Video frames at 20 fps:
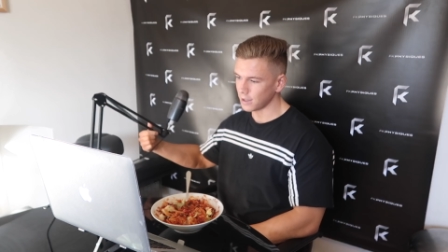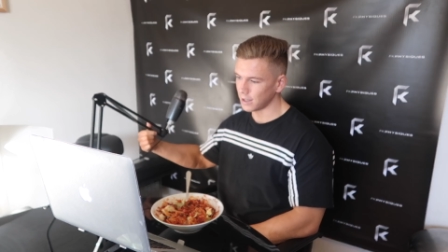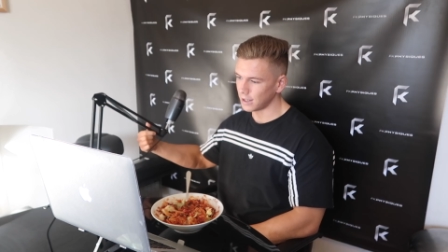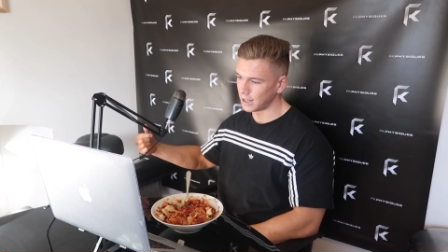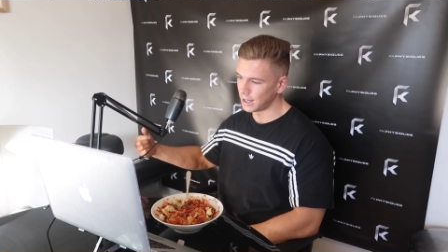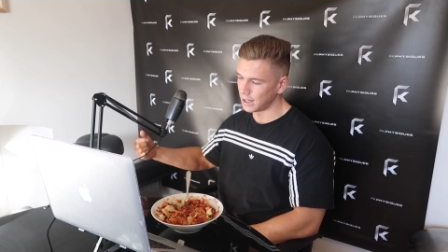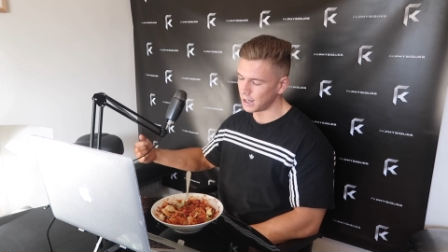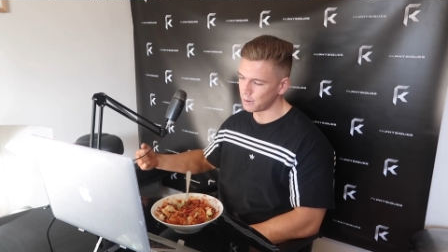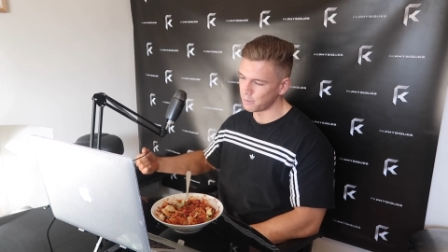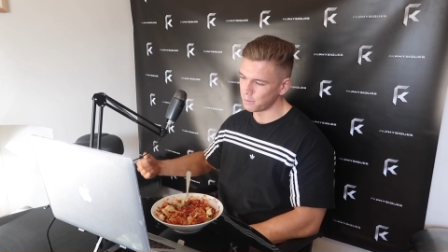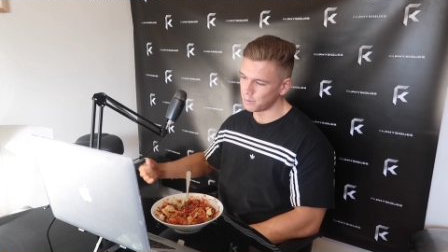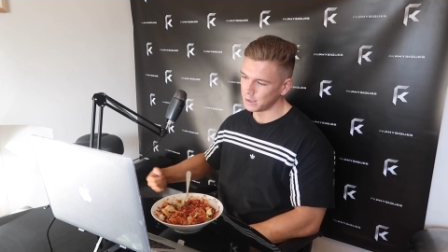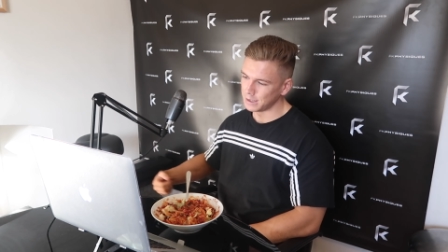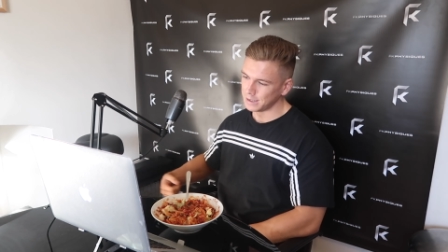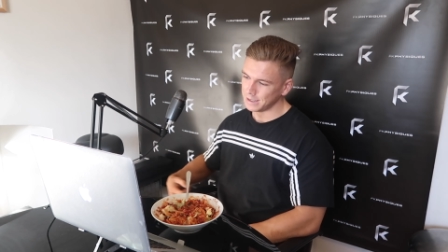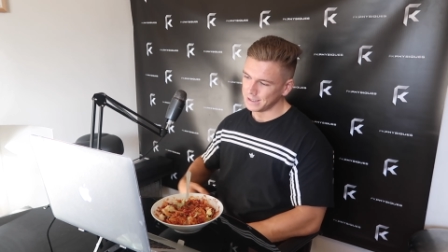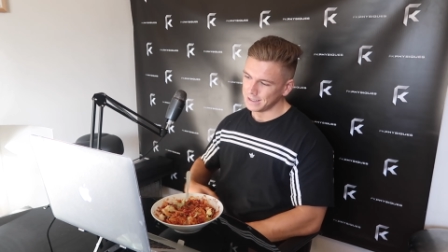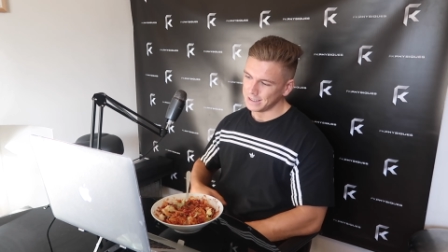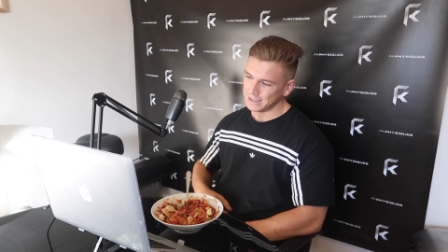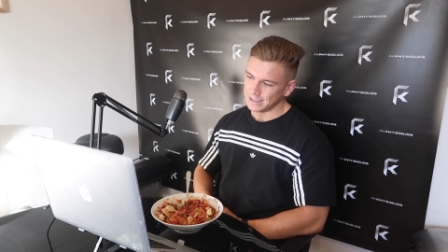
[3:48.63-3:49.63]
Hello.
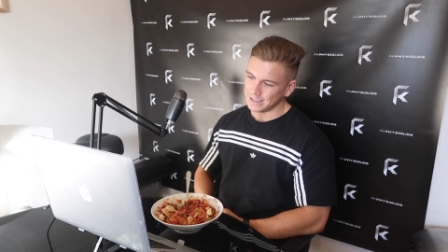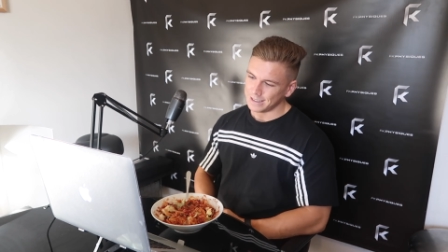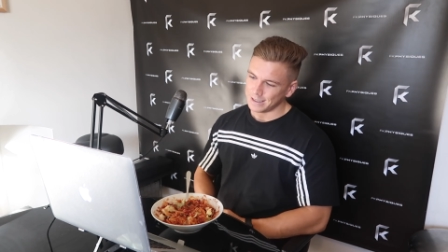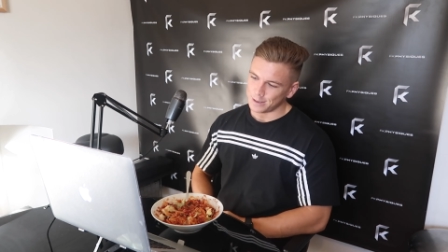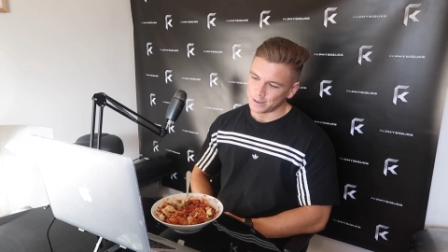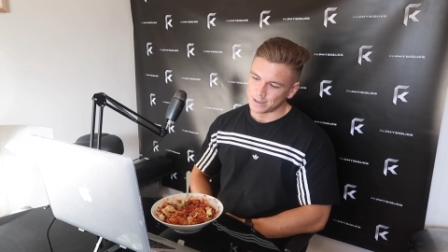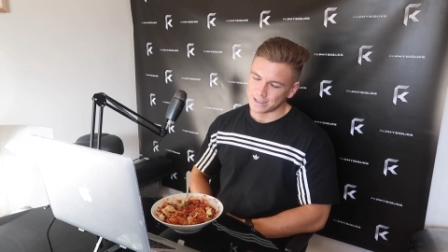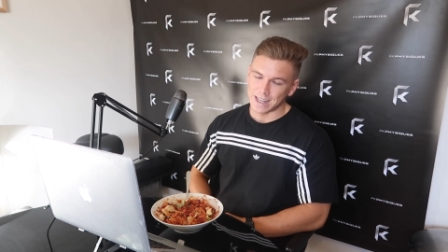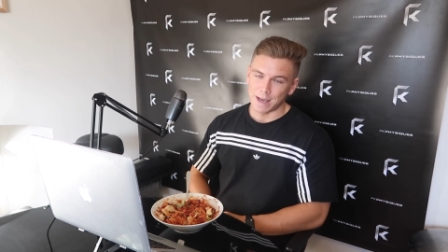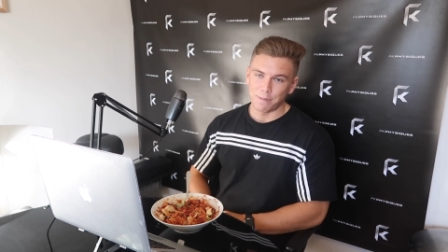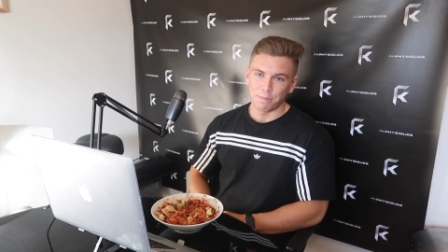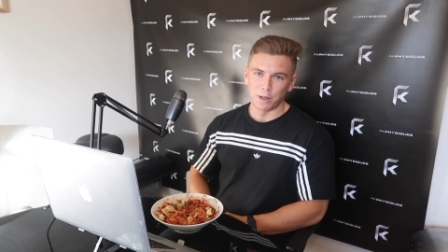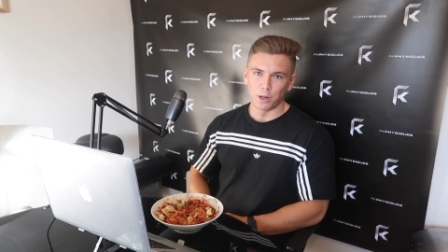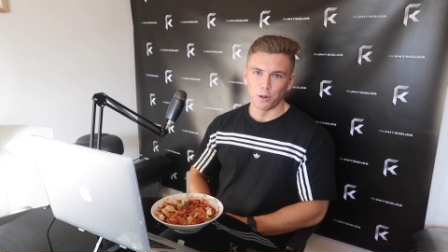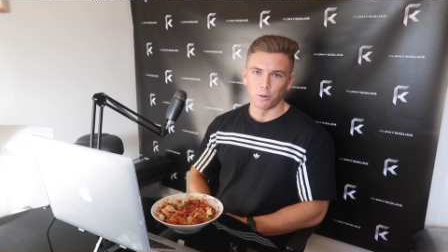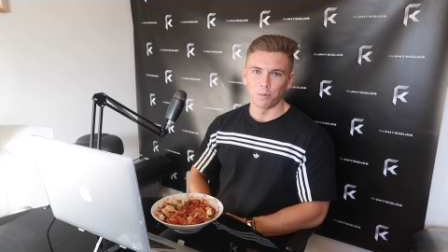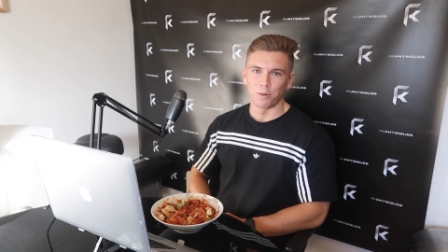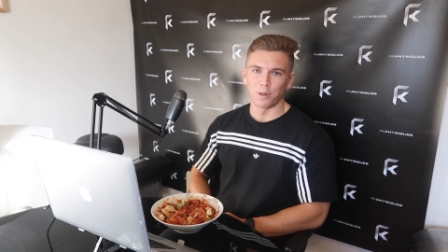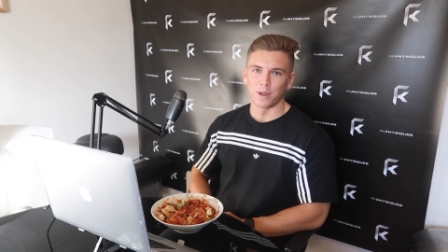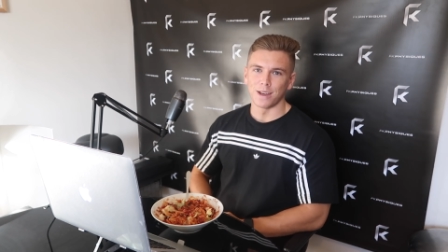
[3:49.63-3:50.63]
Stepping
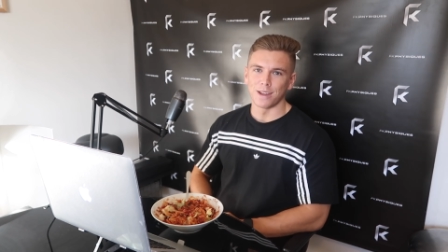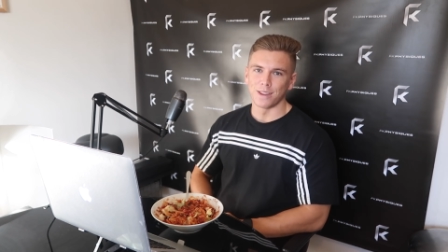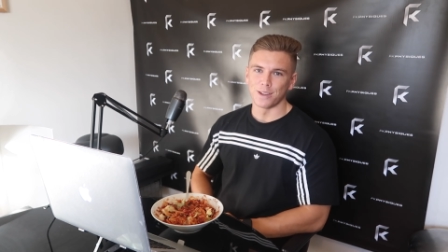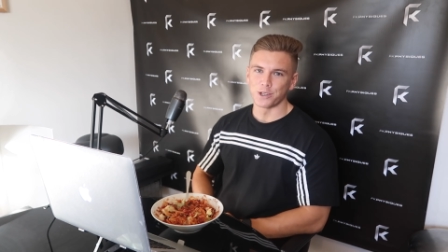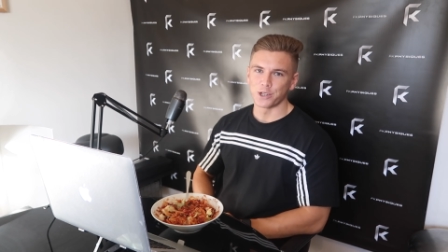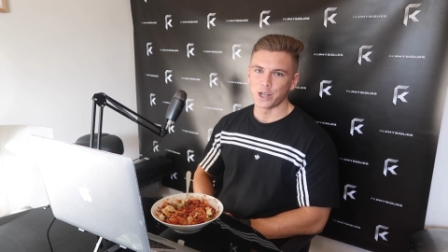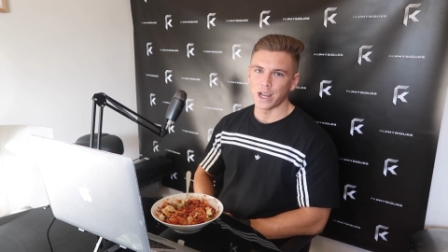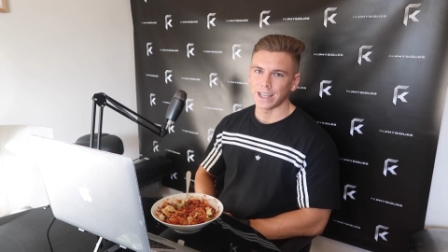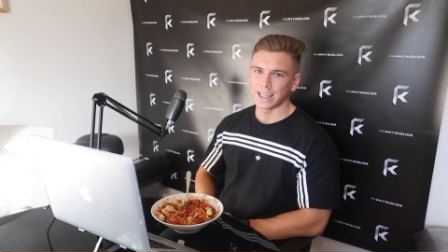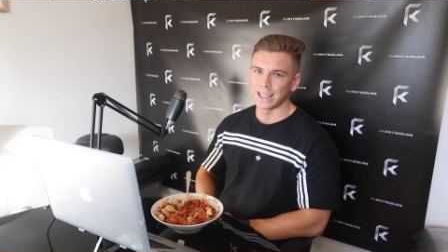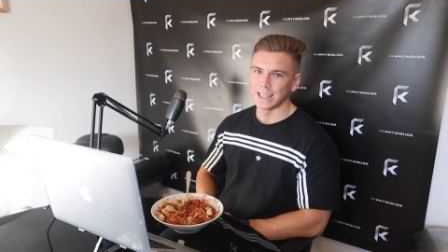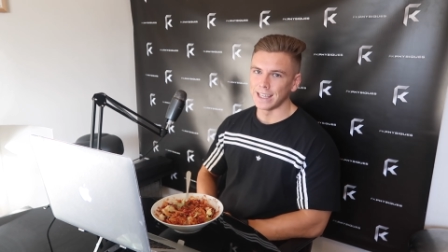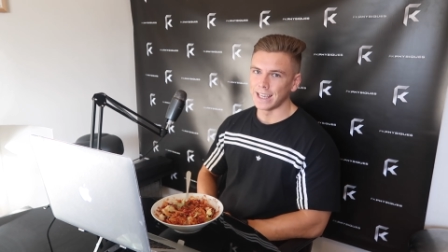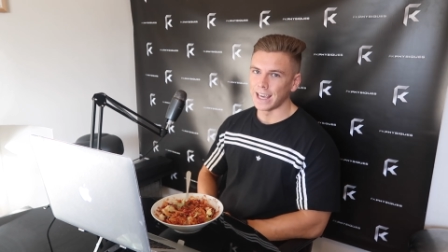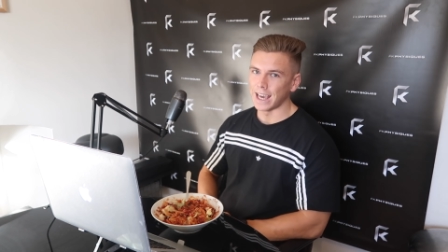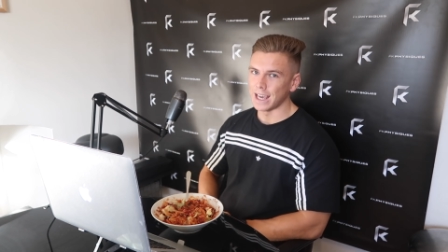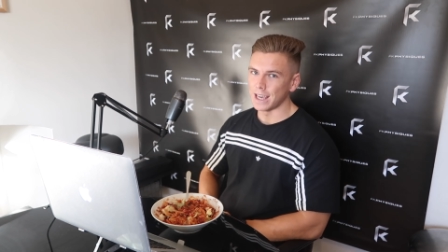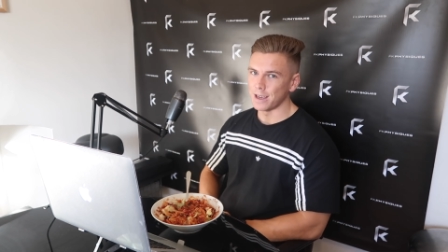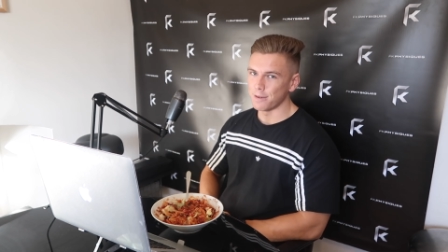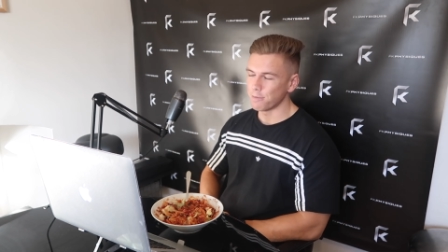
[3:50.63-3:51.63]
up the checking
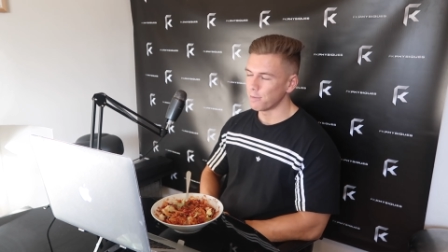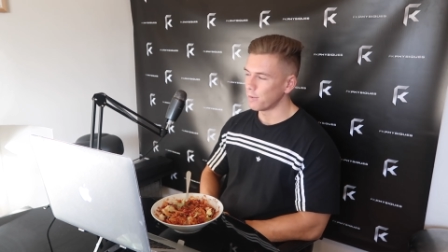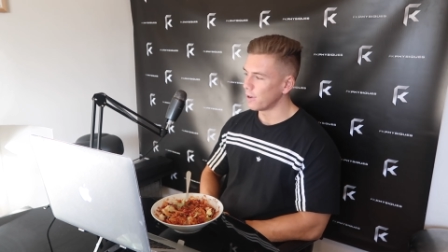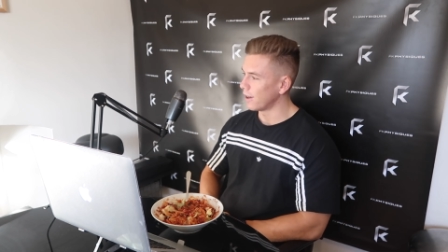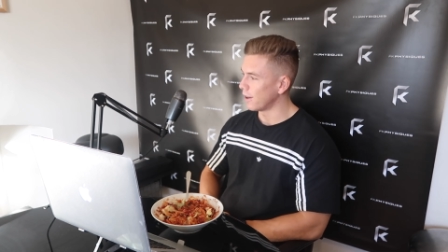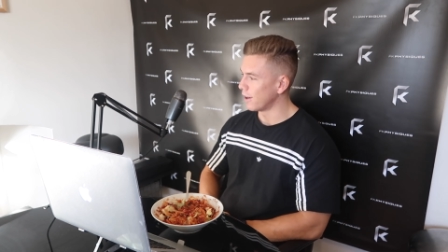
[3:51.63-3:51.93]
game,